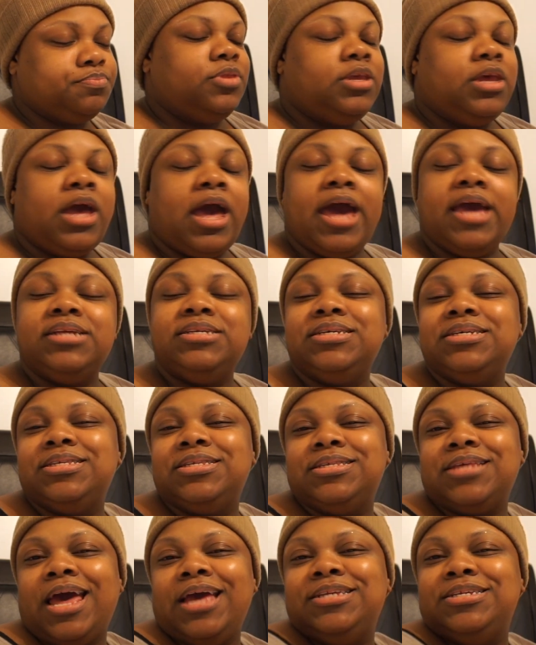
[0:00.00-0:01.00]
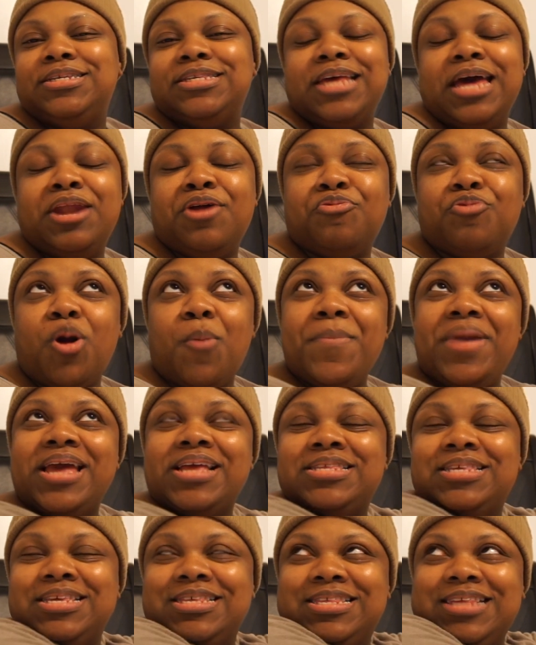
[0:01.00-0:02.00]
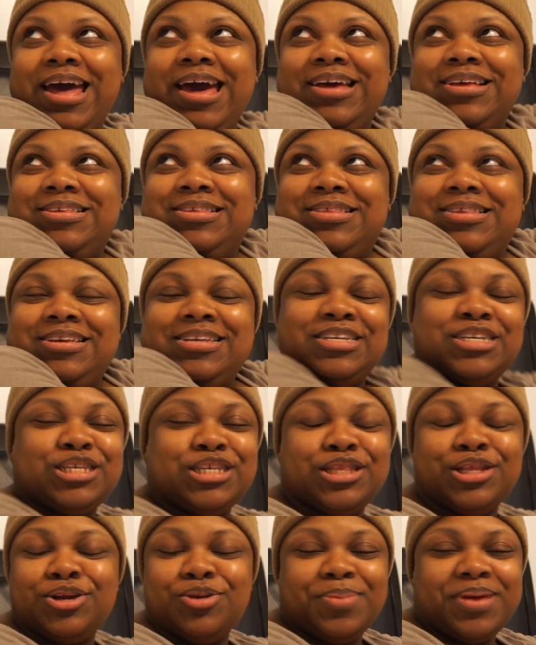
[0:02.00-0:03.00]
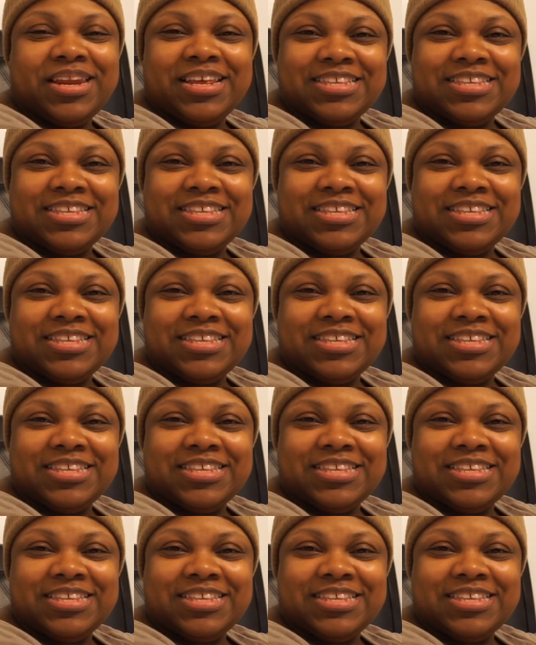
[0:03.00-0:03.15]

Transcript: Yeah, I just kind of romanticized it just a little bit.